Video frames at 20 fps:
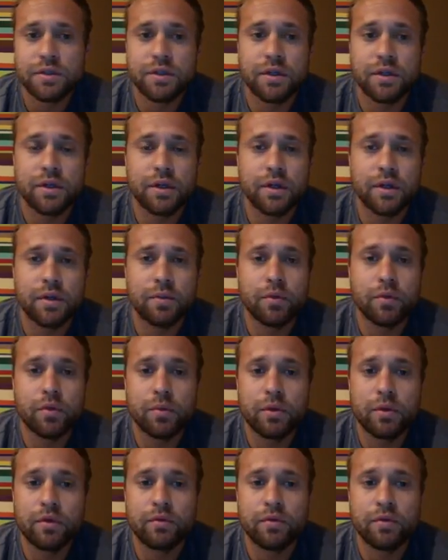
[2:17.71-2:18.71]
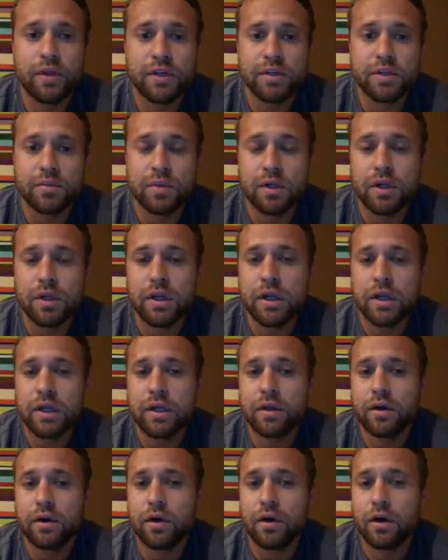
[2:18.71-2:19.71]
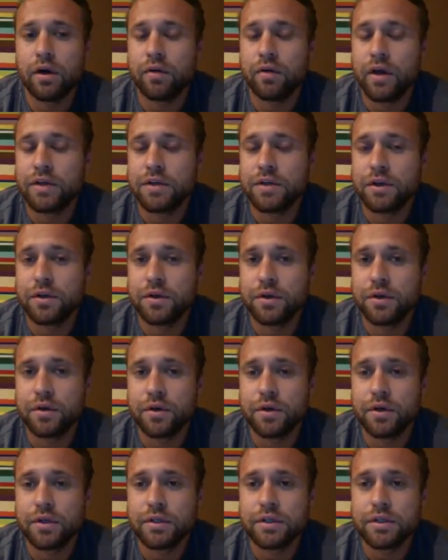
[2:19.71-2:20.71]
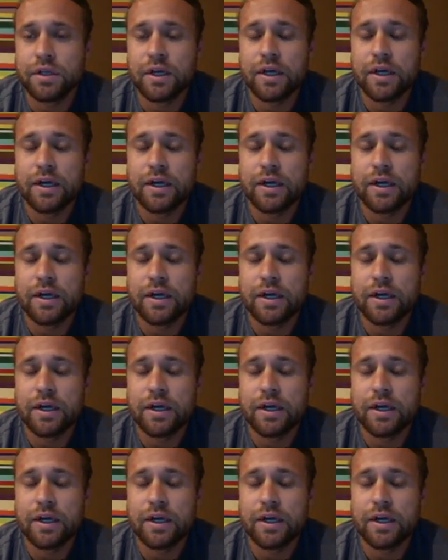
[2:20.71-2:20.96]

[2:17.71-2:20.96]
the improvement of flexibility, and cardiovascular endurance.